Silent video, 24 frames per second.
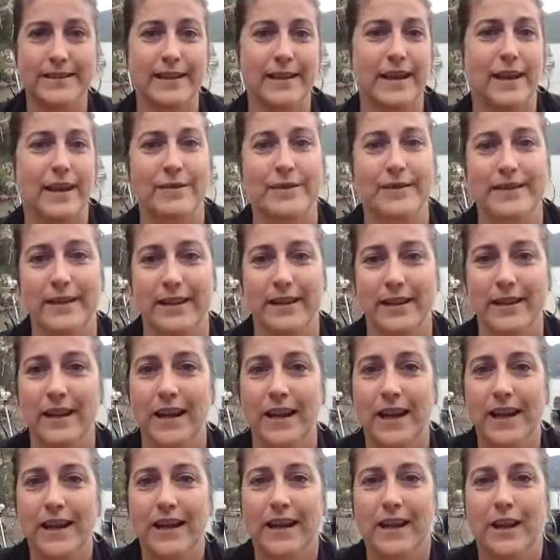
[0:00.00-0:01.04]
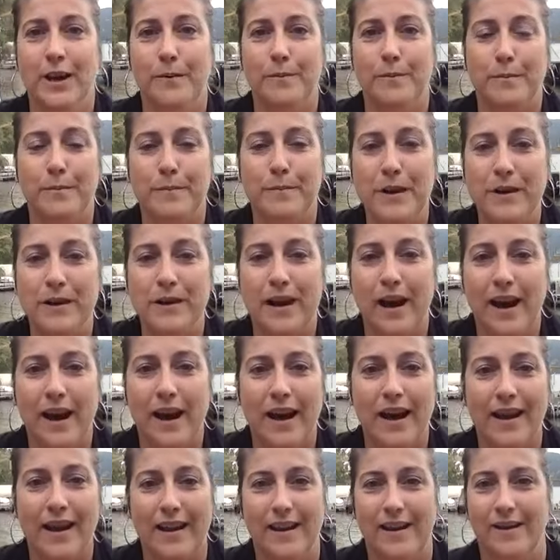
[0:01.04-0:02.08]
And I was in, Bermuda,
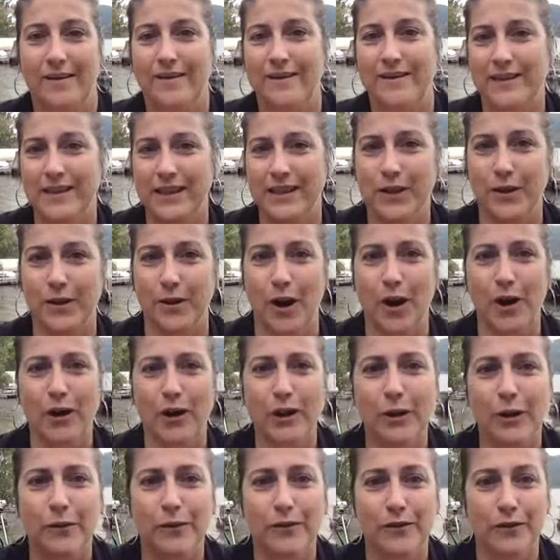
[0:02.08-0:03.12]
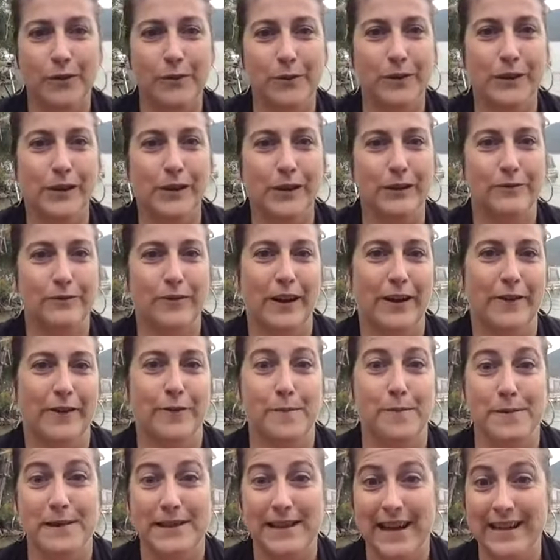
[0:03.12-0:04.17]
and I was all over the world,
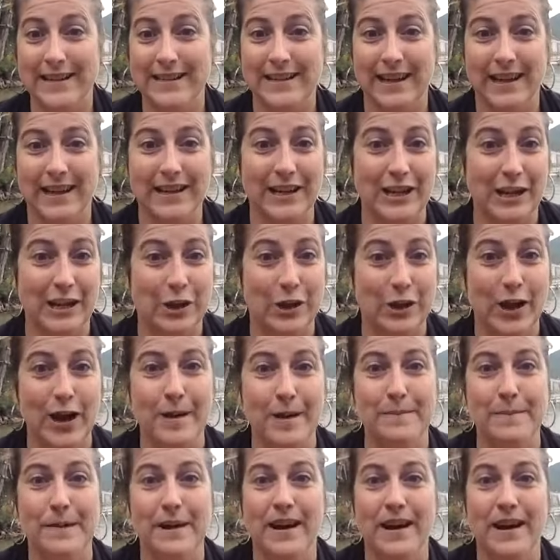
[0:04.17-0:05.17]
from Alaska to Europe